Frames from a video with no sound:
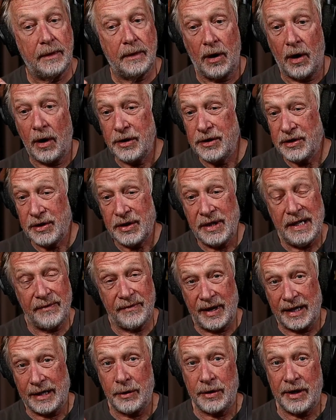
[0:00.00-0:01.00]
Honestly,
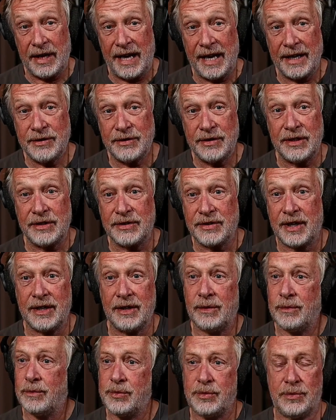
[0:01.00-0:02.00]
if I go to Exodus, I
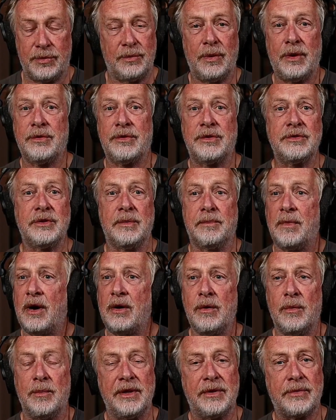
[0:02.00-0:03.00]
go, whoa, there's a
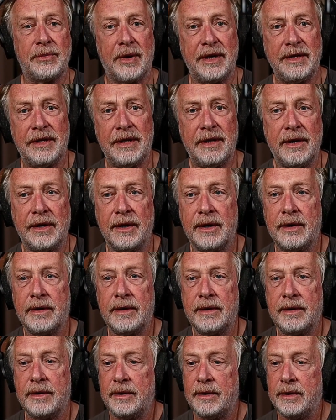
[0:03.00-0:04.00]
monomyth right there.
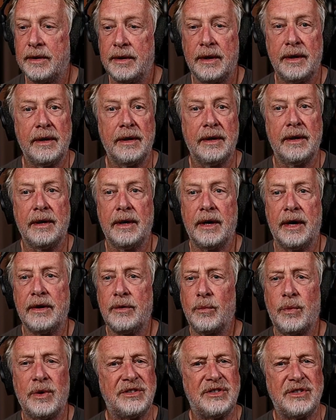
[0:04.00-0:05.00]
How,
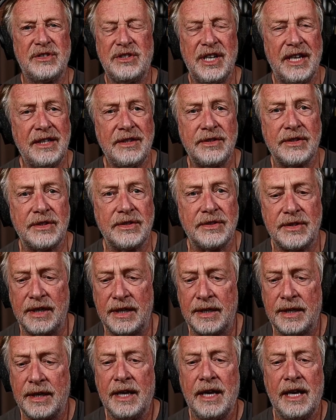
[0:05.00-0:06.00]
what's Genesis
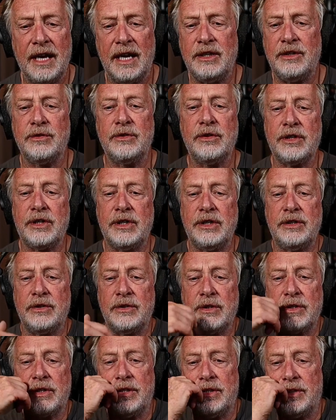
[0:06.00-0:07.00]
then? And you look and
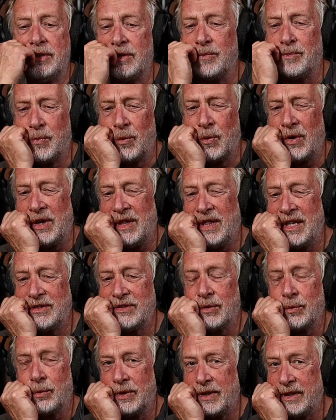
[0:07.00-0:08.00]
you look and you go, boy,
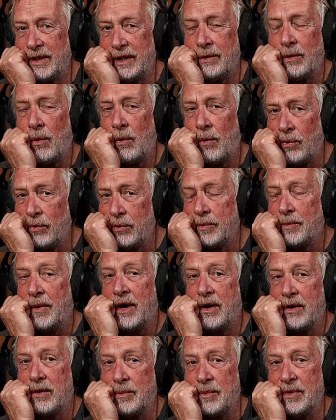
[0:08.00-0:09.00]
that's a really old
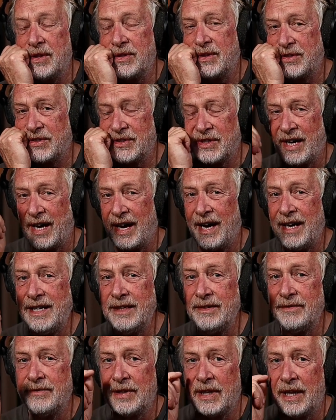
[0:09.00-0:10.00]
monomyth that's
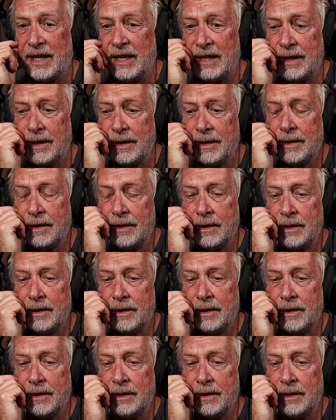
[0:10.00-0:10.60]
kind of like